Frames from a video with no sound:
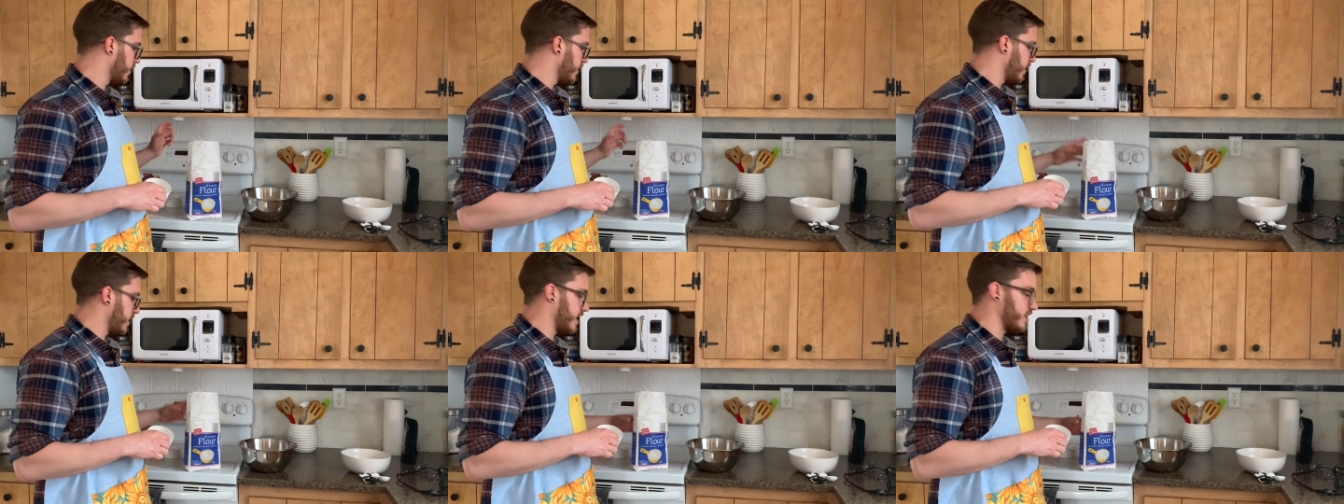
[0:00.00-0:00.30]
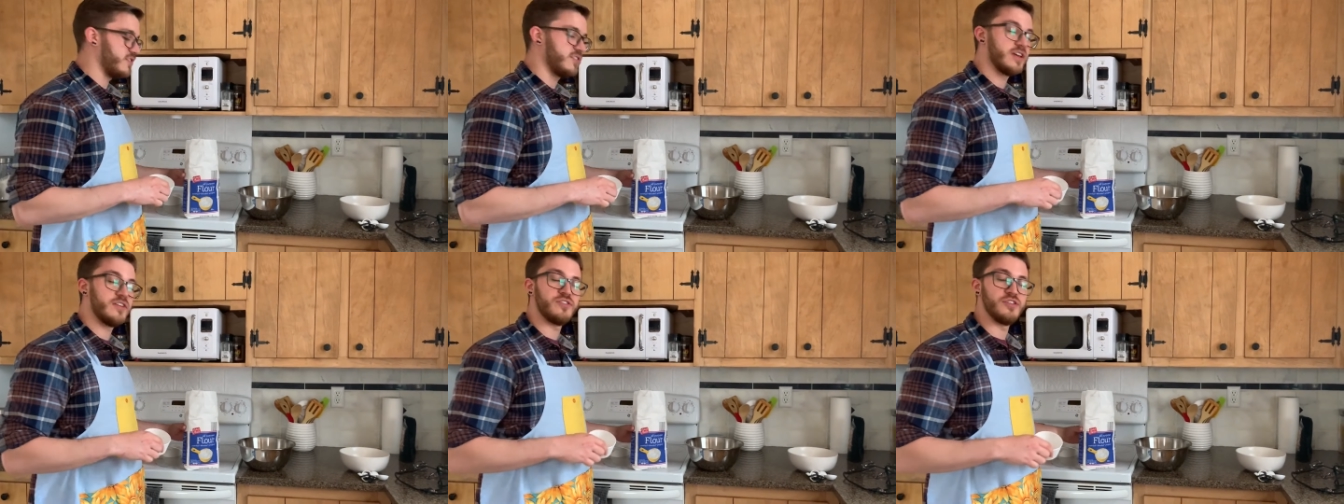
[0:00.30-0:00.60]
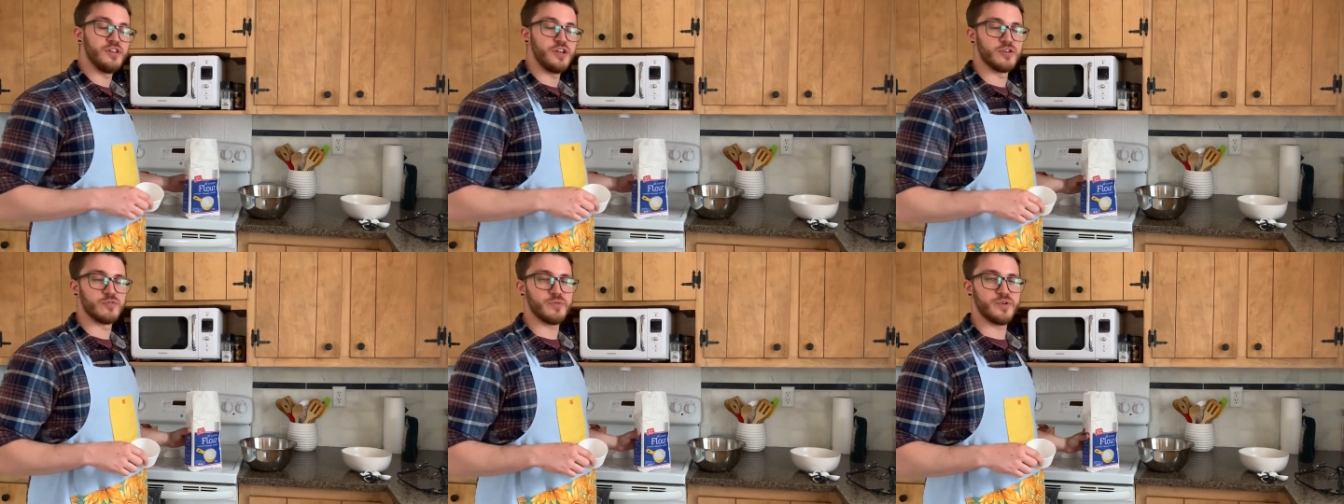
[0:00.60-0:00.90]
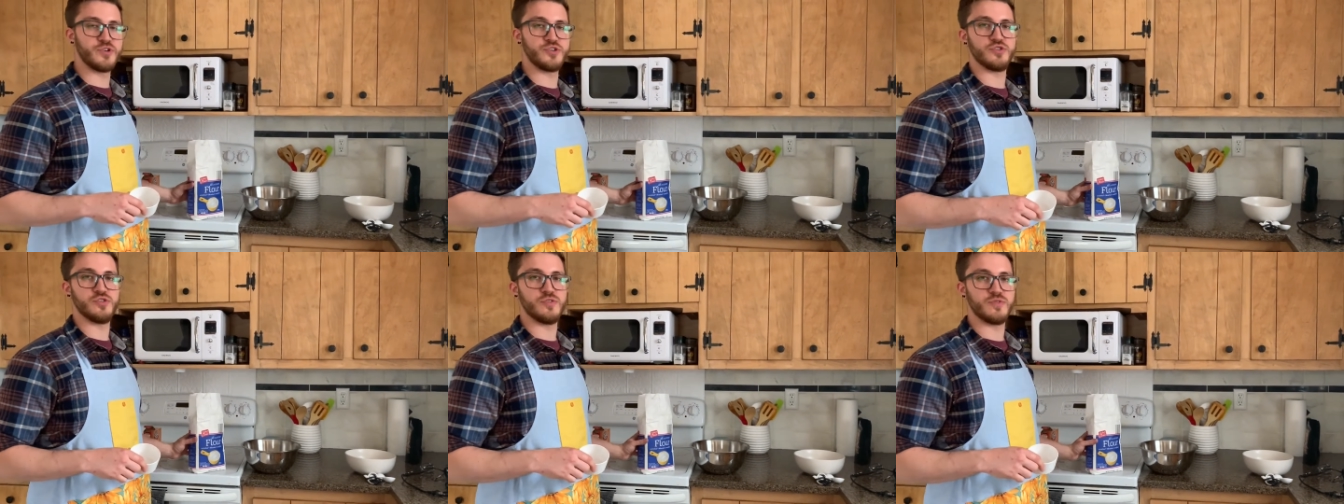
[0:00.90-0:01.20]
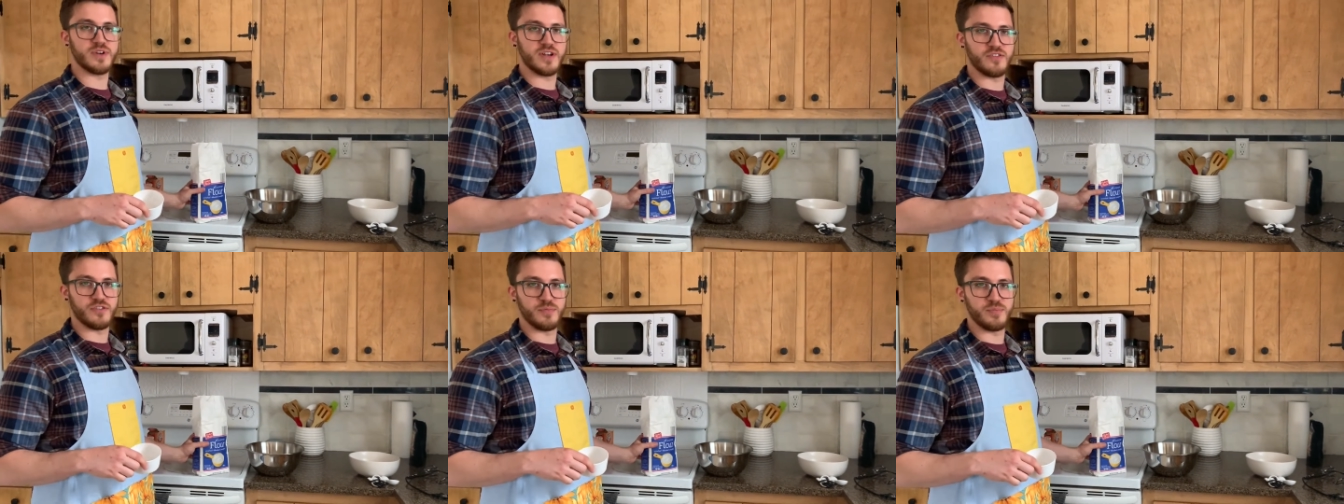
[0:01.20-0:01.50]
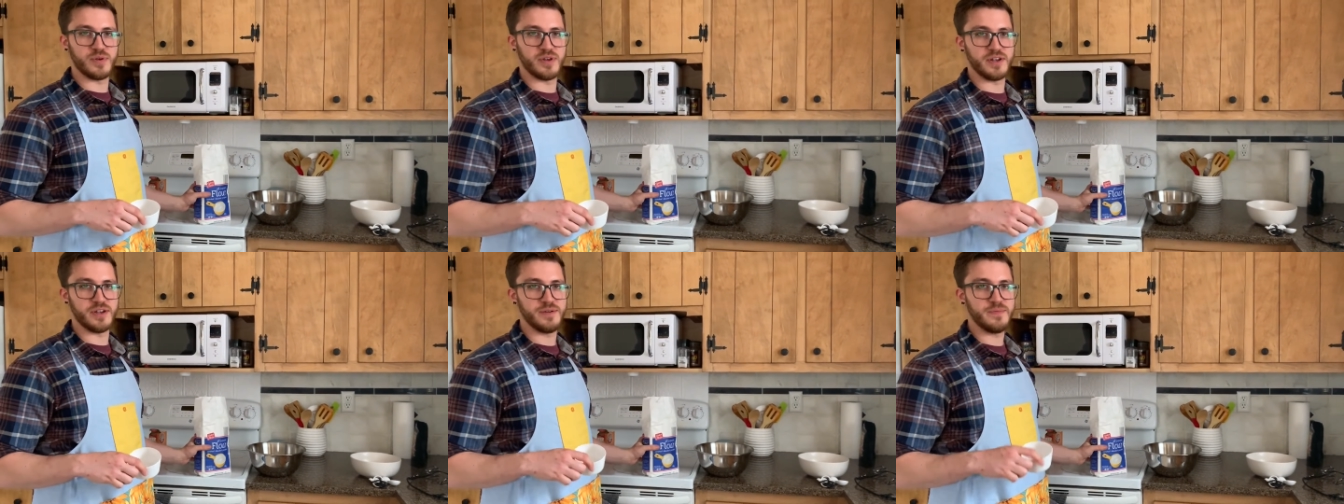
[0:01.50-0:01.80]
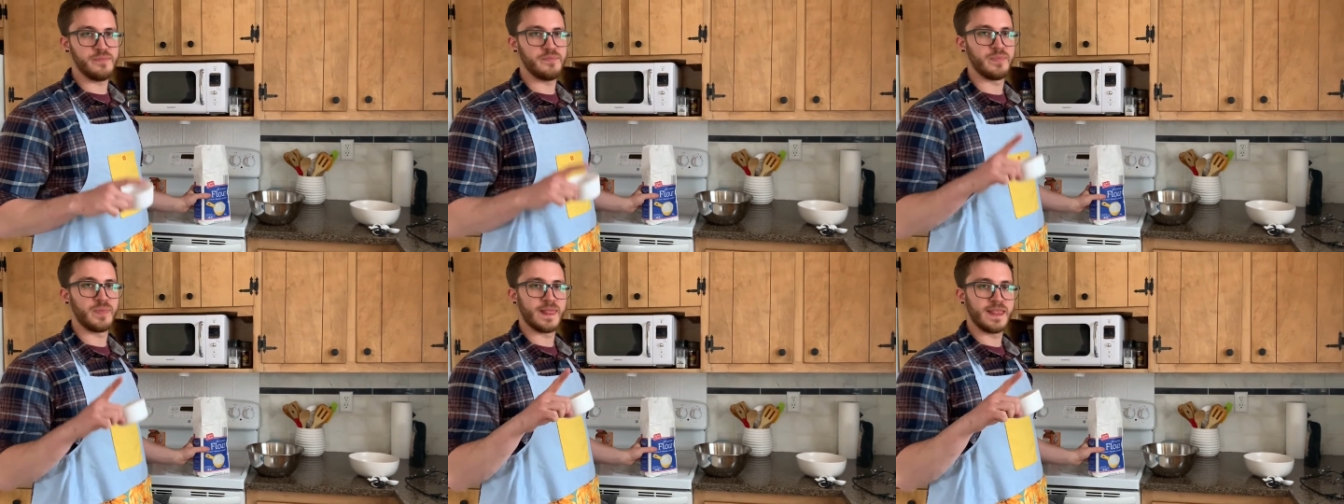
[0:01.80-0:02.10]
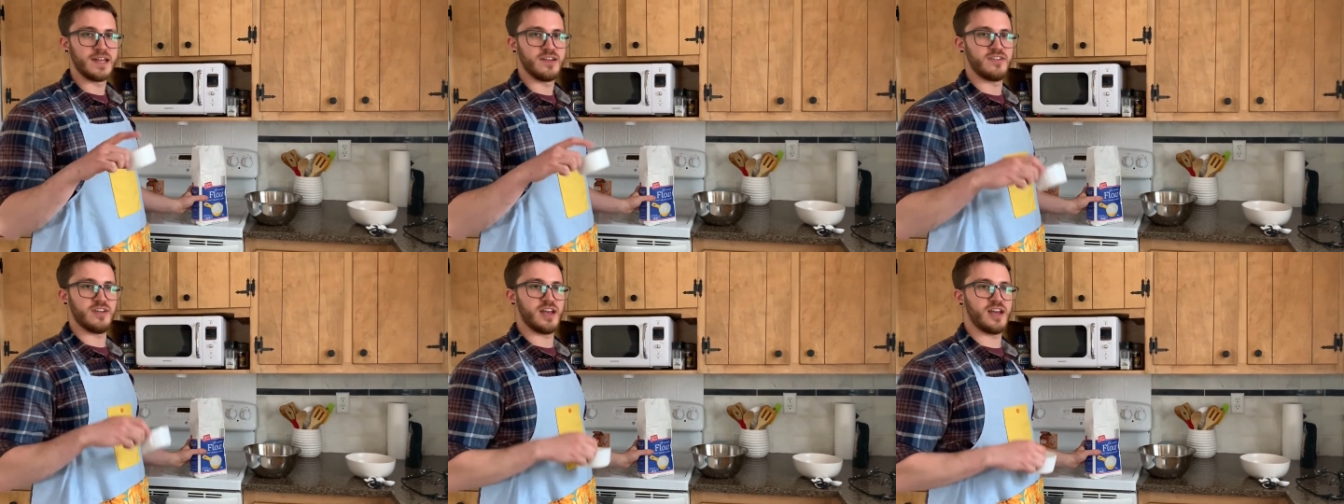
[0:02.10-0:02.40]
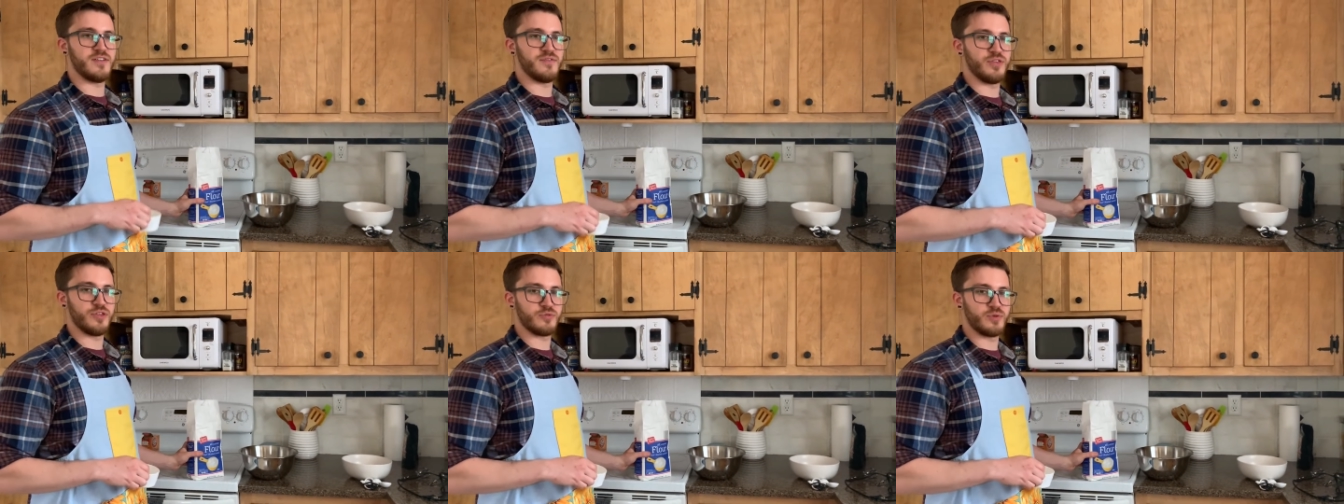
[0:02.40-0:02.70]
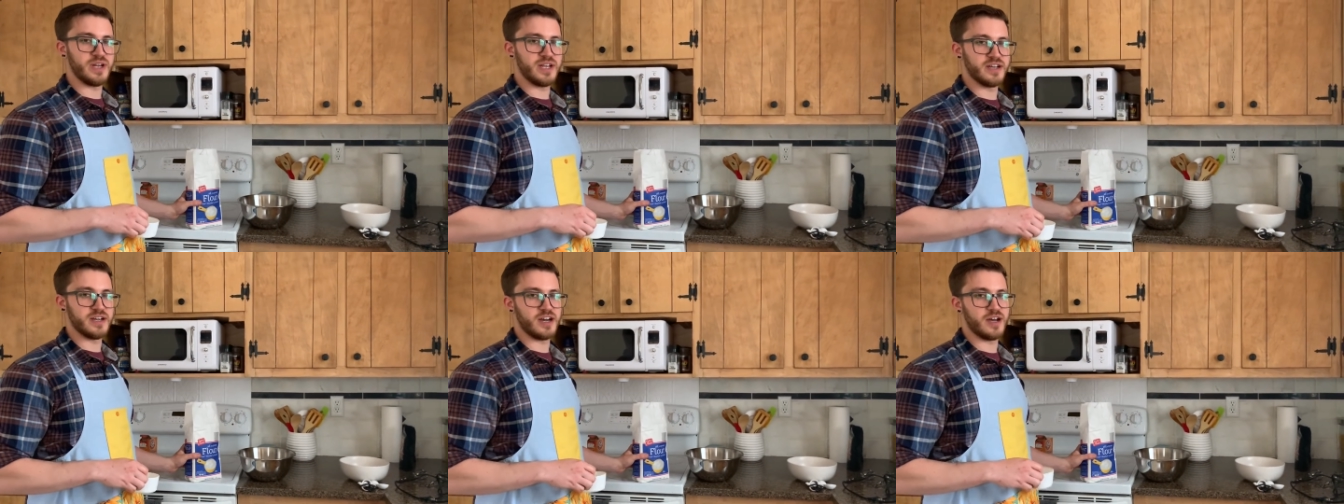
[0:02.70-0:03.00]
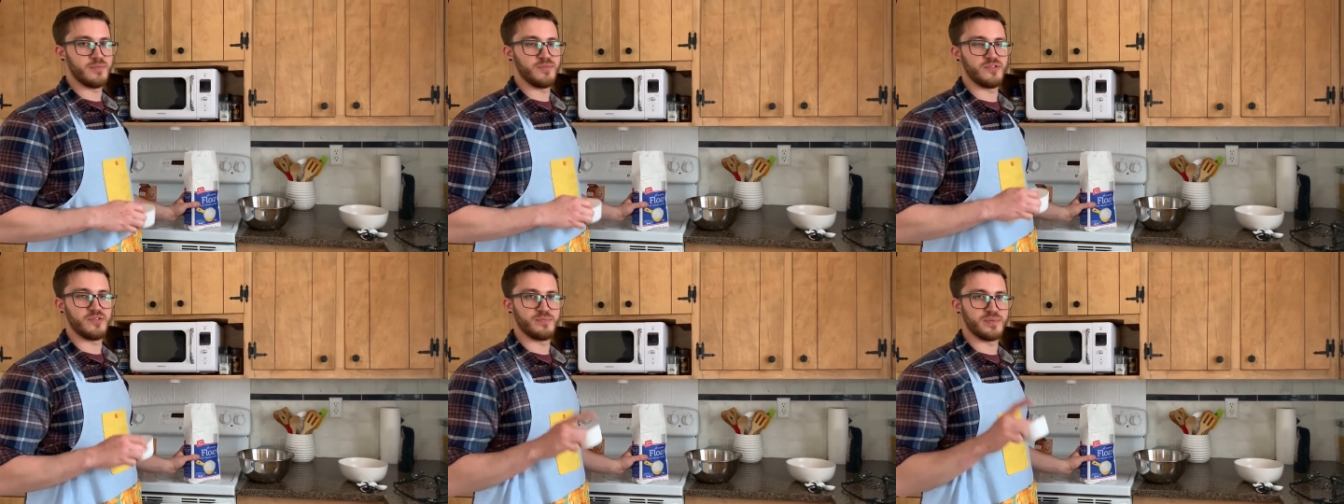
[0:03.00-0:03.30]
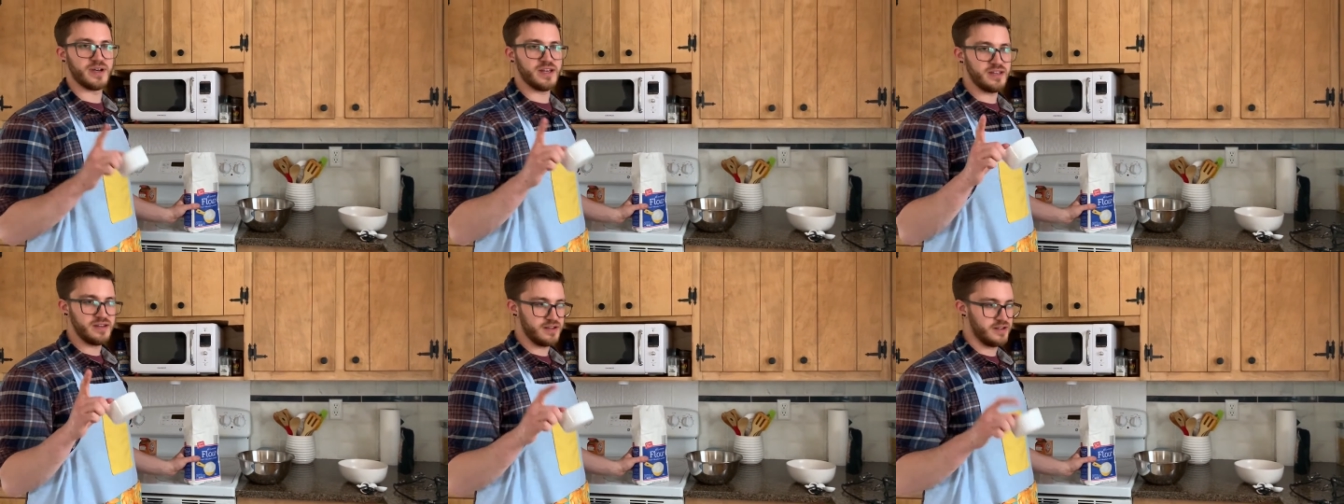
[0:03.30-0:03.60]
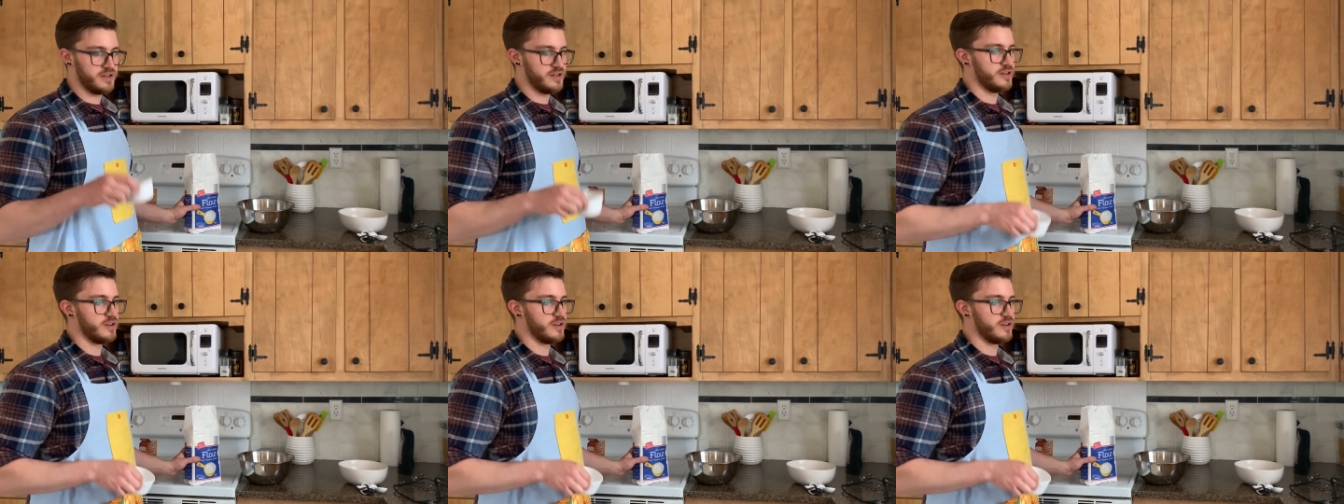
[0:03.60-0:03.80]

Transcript: It says in the original recipe to have 3 cups, but